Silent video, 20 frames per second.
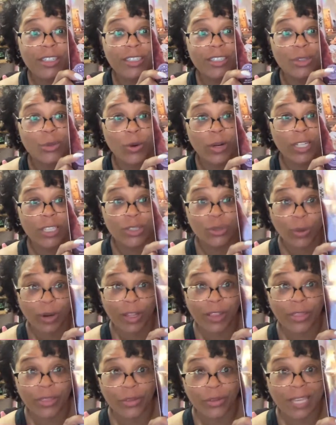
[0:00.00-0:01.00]

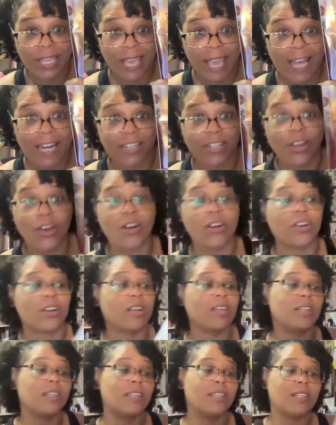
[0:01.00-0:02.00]
2023 catalog.
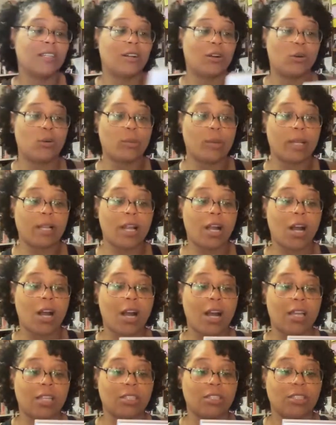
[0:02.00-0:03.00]
Oh my
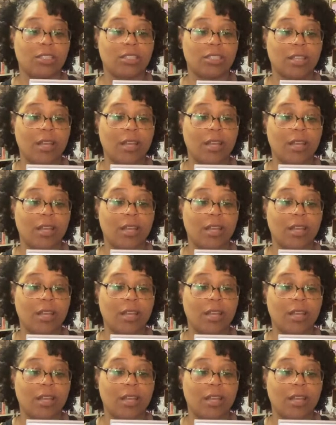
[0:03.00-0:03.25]
gosh,